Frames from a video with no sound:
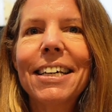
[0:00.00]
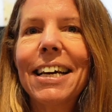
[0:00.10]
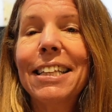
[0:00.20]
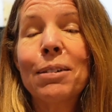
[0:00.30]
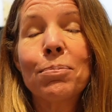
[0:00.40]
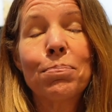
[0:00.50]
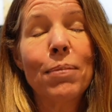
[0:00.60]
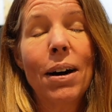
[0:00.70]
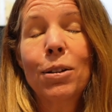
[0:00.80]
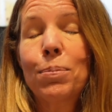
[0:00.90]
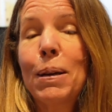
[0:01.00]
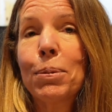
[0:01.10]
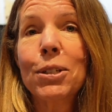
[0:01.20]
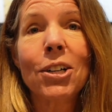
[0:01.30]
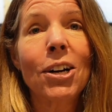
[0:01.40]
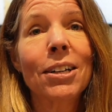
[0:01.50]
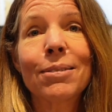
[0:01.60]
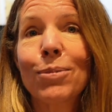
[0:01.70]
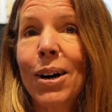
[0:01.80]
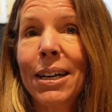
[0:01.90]
then other people
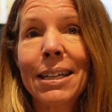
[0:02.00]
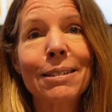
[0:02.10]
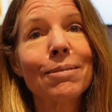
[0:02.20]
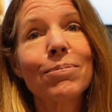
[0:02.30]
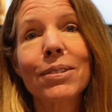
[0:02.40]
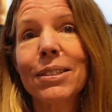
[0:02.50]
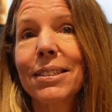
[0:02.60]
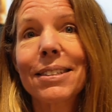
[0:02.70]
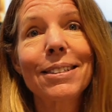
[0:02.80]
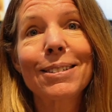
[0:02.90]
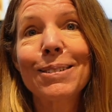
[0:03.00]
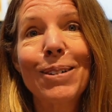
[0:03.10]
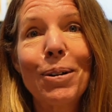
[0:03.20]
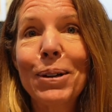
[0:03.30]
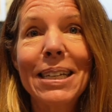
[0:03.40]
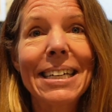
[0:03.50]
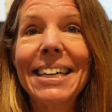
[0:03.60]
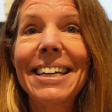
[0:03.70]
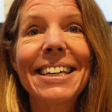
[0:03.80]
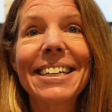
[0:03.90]
started wanting what we
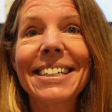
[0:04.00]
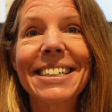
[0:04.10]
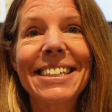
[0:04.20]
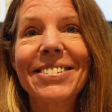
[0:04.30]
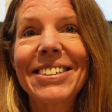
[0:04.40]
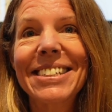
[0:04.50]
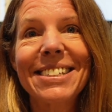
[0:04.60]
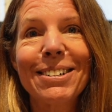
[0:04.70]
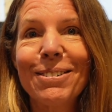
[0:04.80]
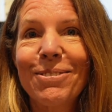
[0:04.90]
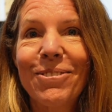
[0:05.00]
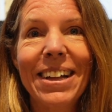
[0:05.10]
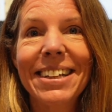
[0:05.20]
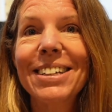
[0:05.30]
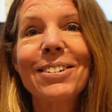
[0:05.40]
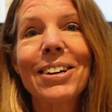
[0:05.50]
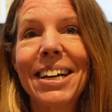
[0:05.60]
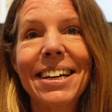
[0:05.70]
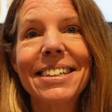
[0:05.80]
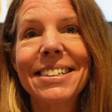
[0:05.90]
did, and we just sort of fell into
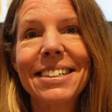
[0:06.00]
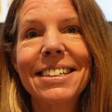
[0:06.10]
it, and